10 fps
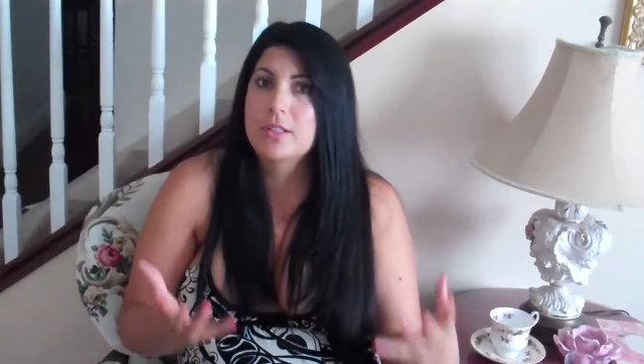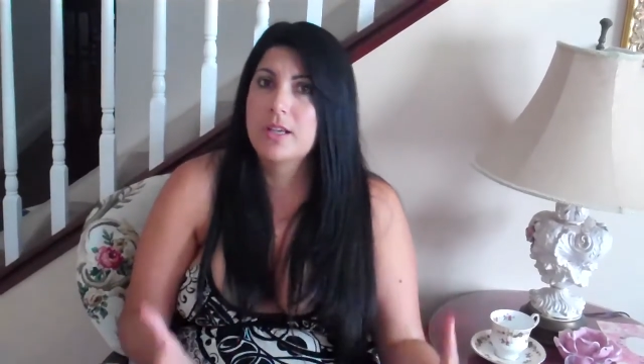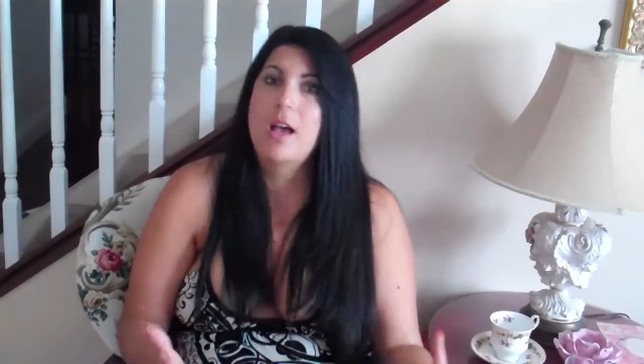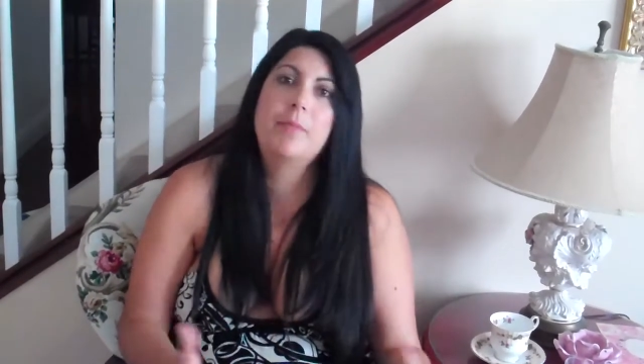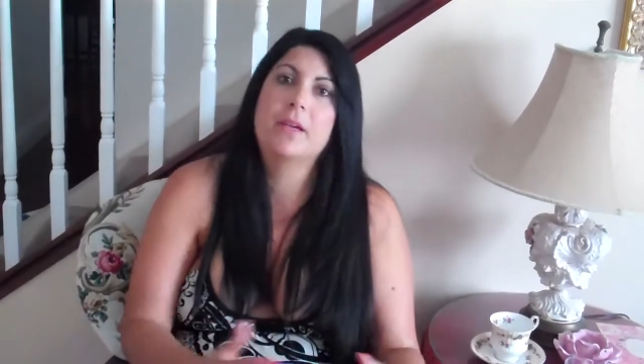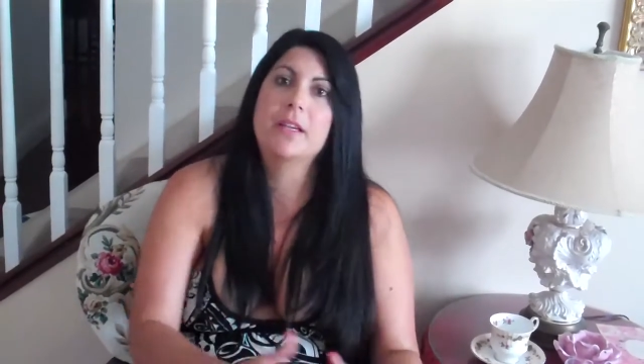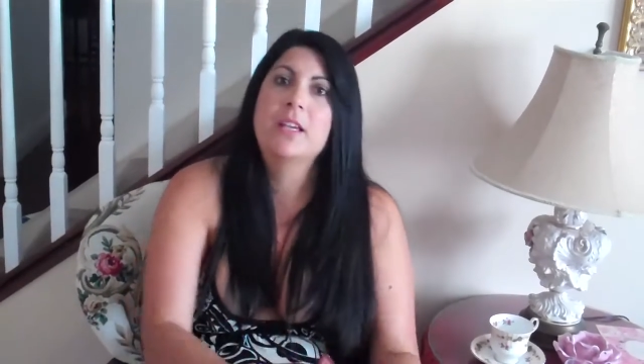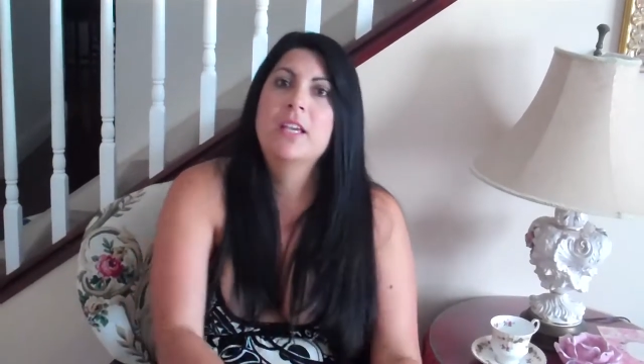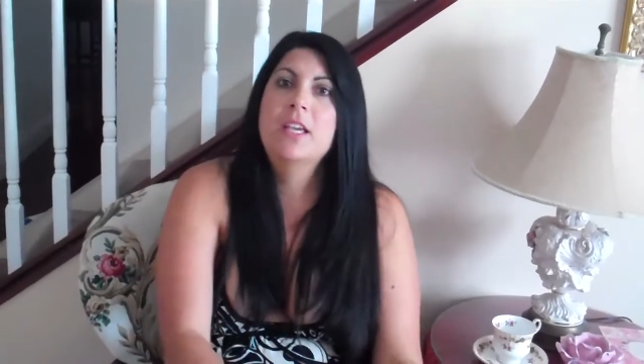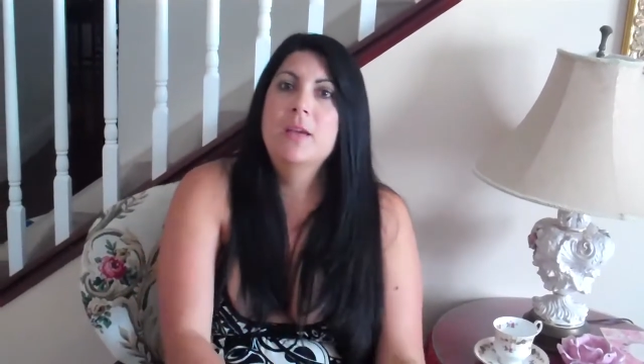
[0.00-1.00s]
topic?
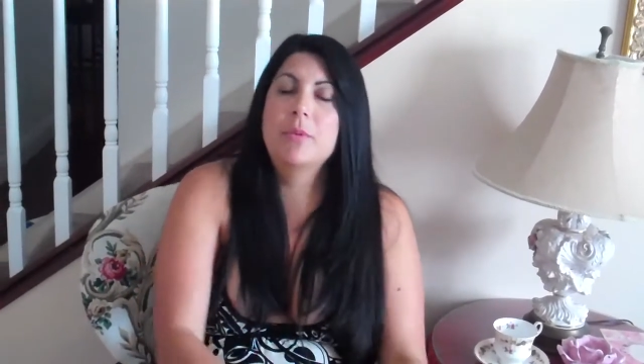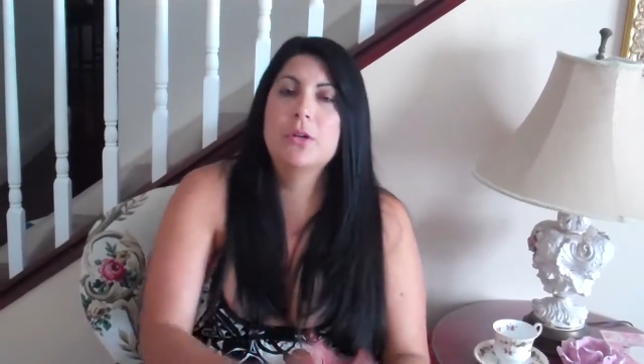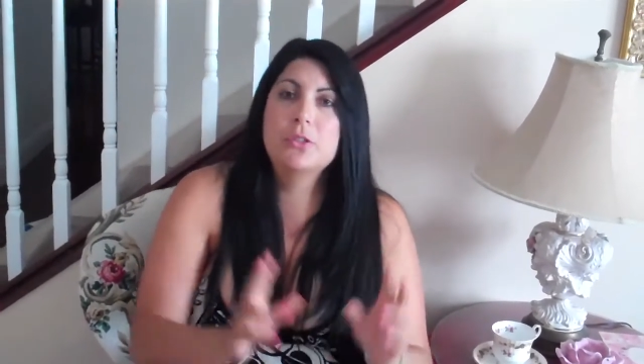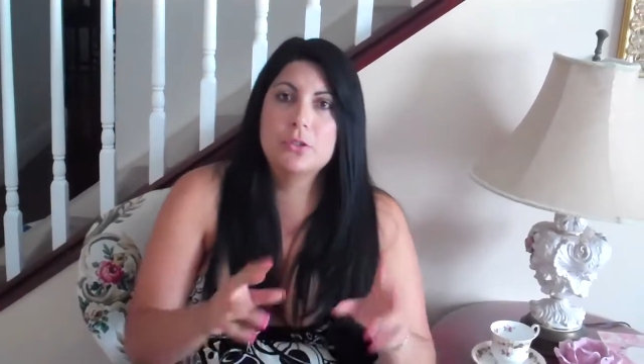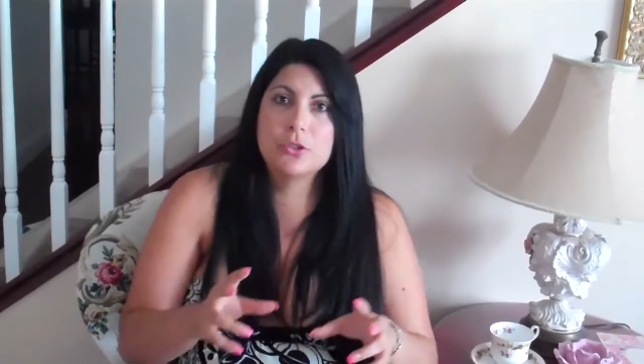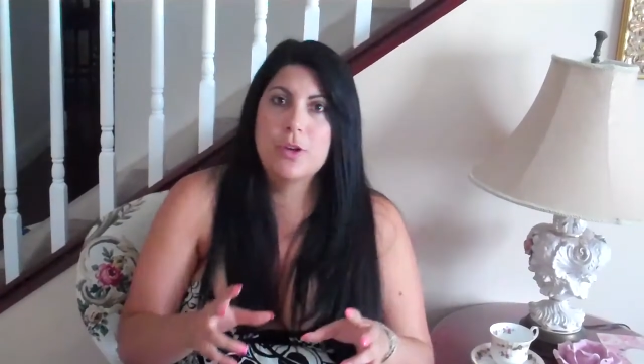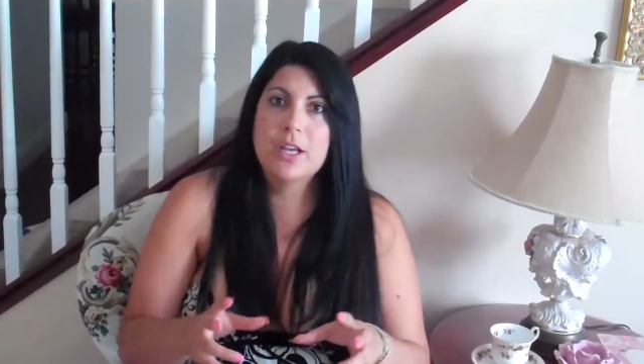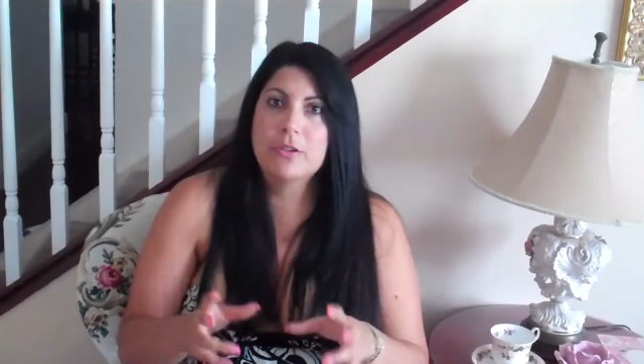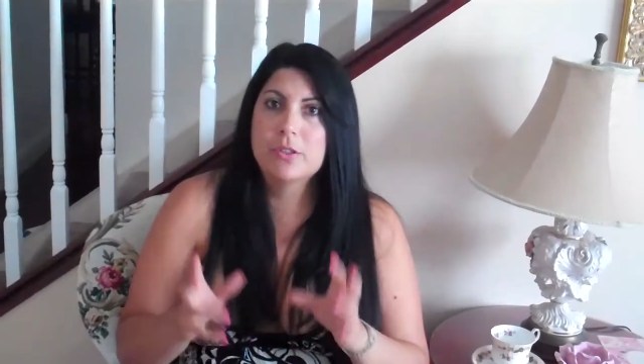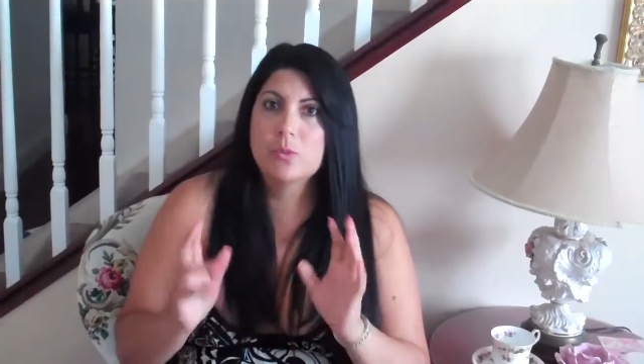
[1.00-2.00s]
Personal
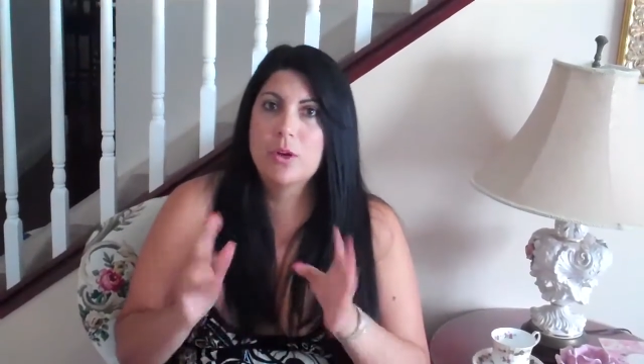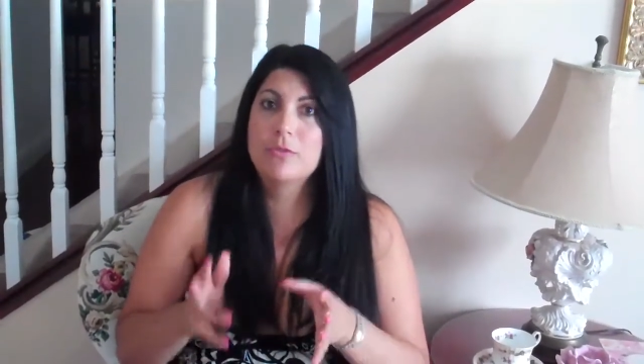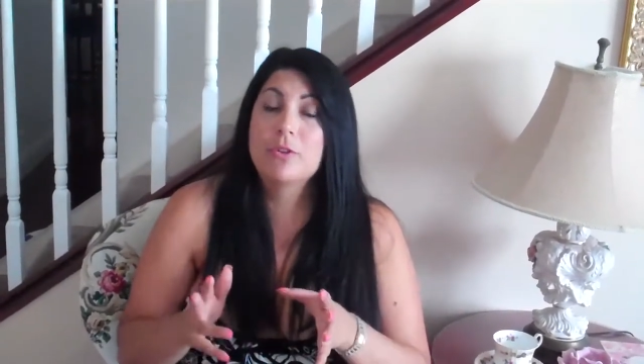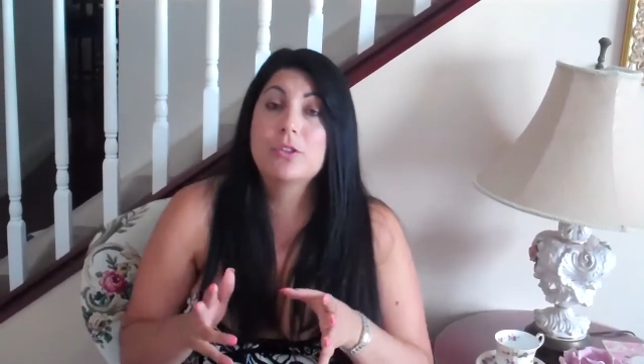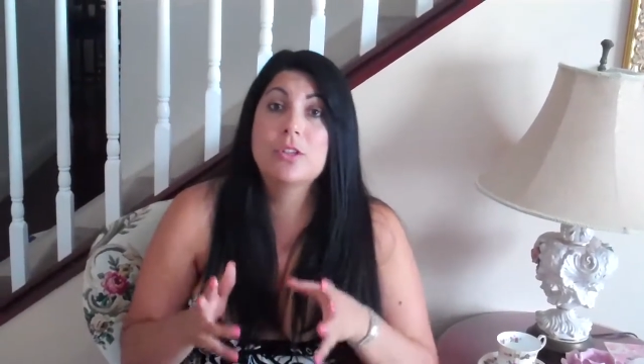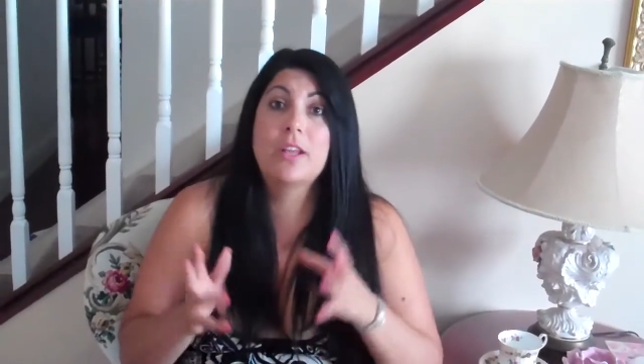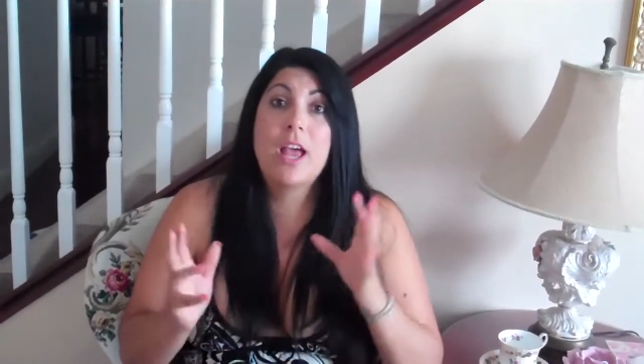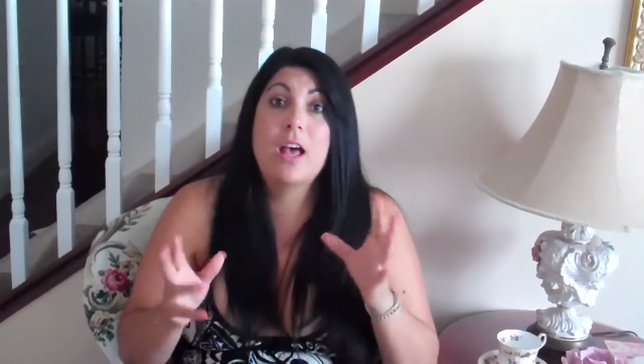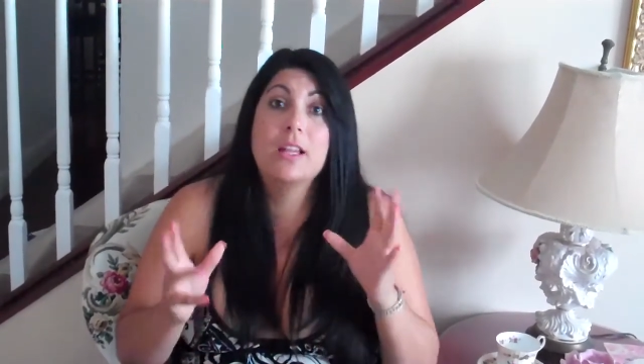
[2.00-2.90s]
trainer is well versed on